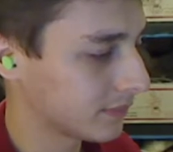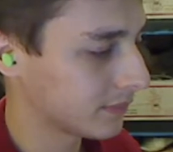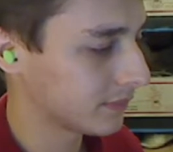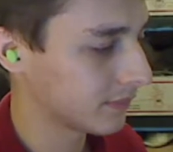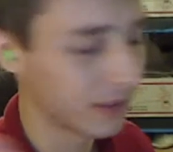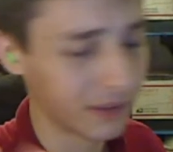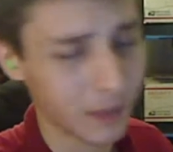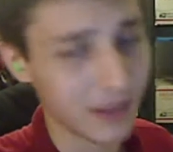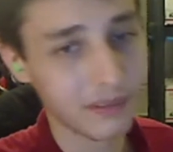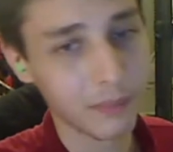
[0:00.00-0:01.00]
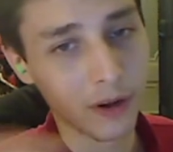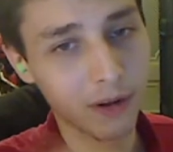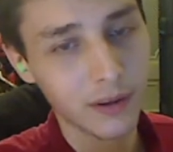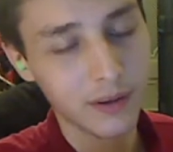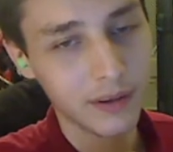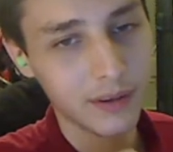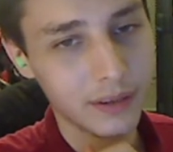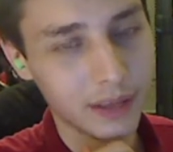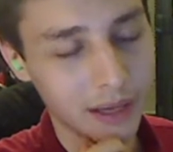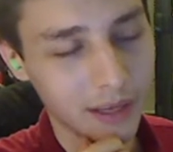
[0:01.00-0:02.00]
dispensable,
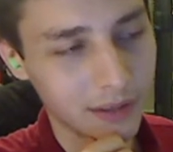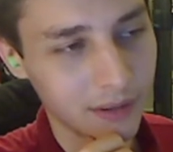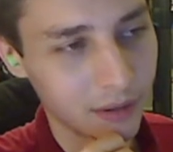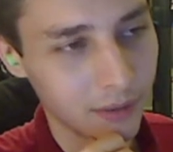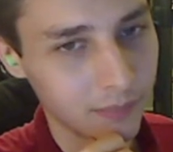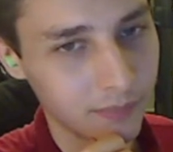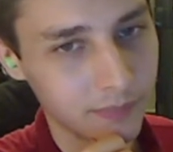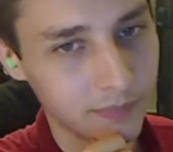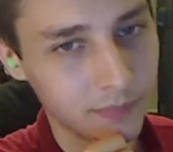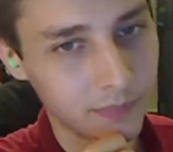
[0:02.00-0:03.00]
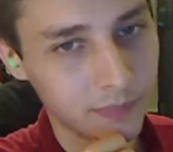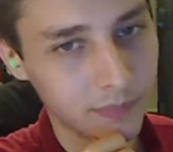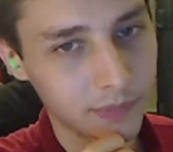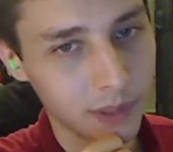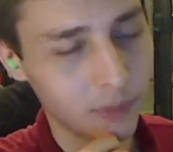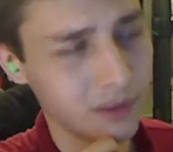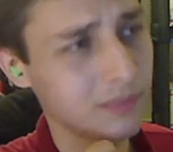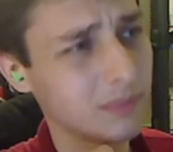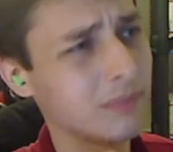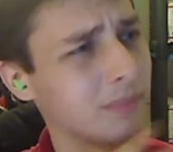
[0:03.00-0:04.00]
and he was
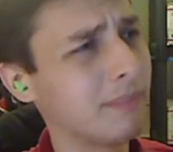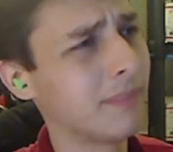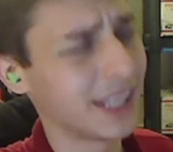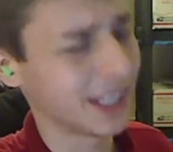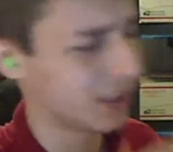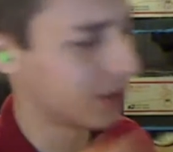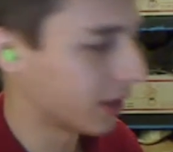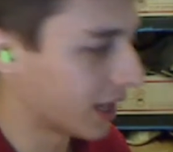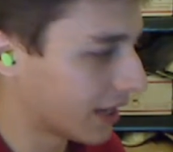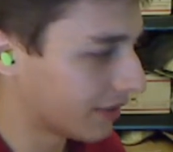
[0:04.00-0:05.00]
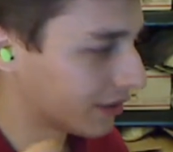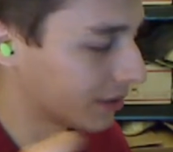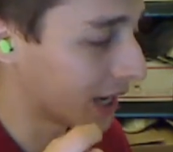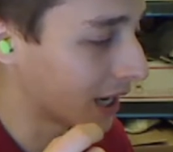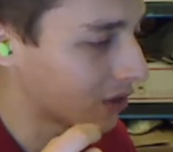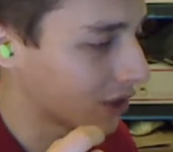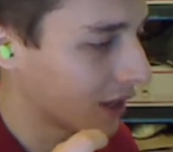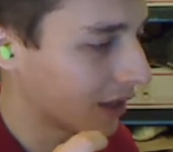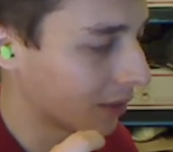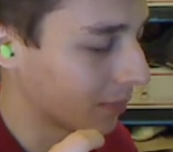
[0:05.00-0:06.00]
mainly utilized to gauge
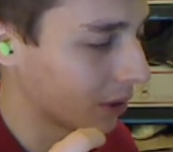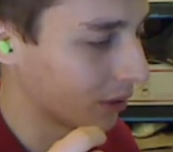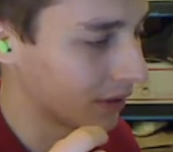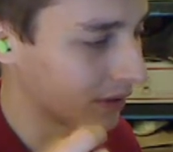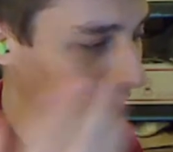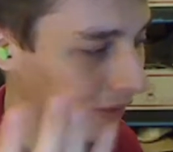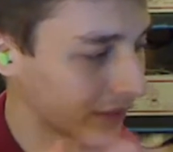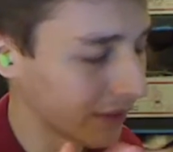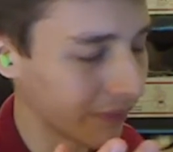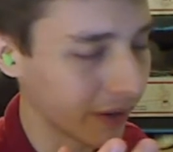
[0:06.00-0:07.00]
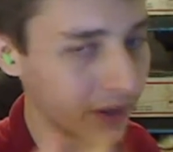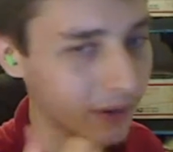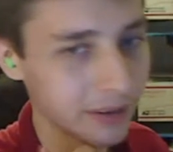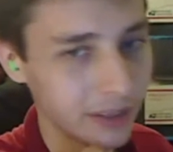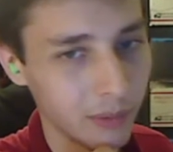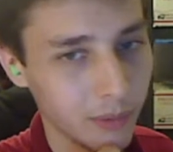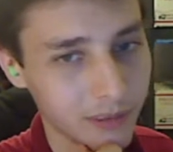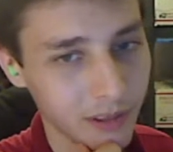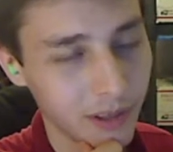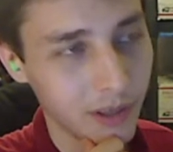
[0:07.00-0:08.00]
the abilities of the Z Fighters, and he
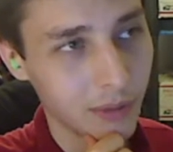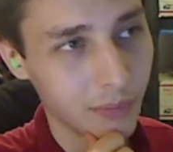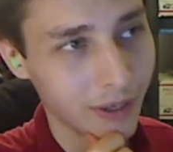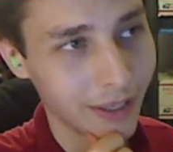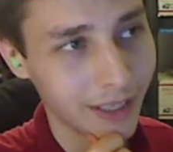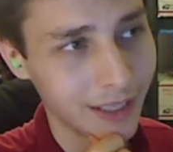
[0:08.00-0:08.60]
wasn't really